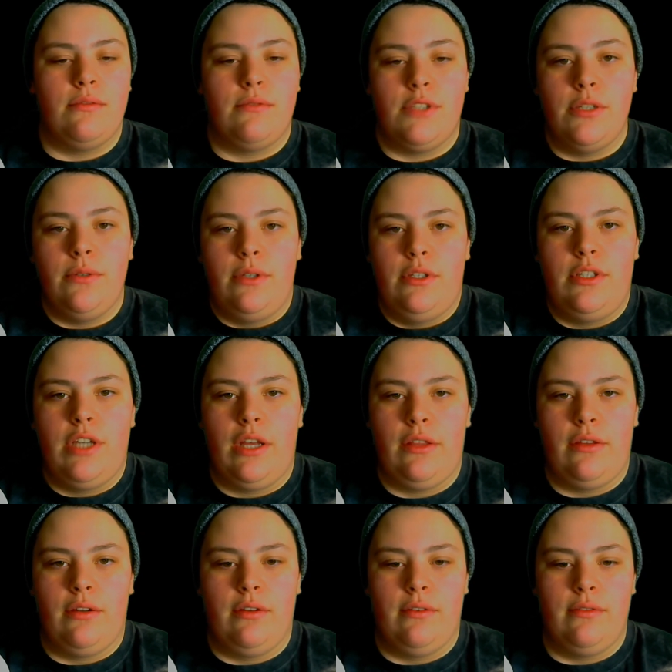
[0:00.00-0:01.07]
to each
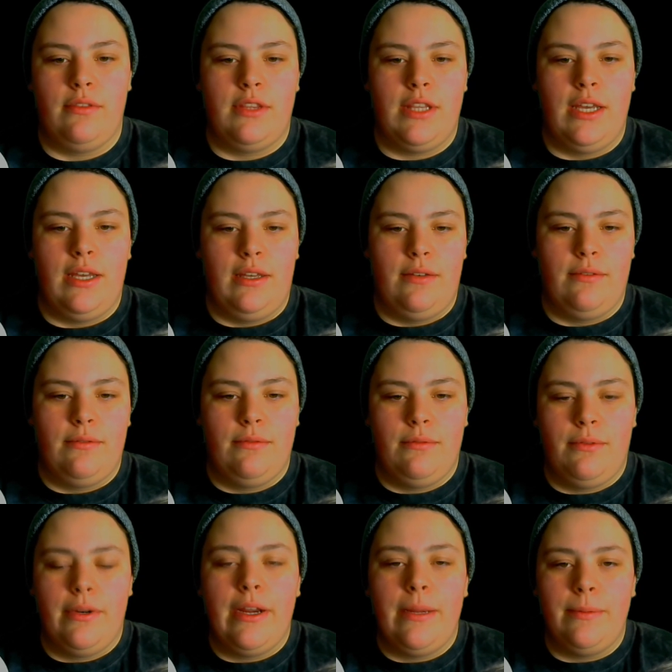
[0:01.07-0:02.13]
other, they
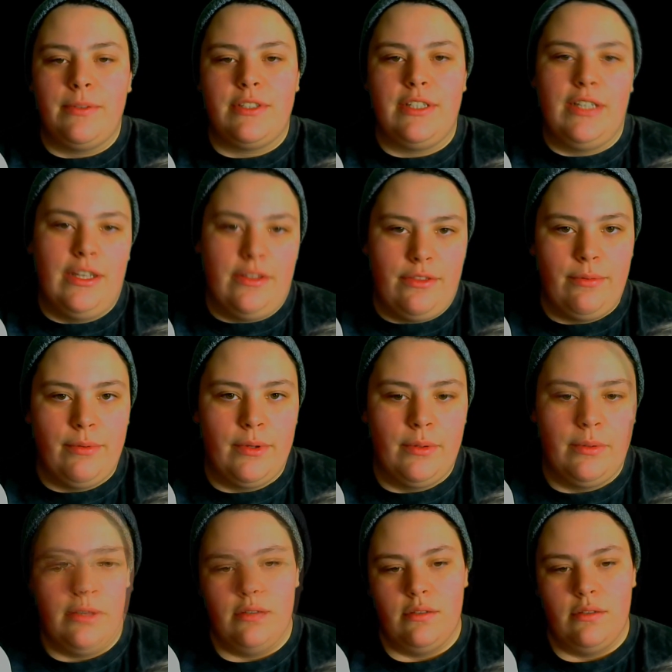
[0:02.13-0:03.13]
were able to get through.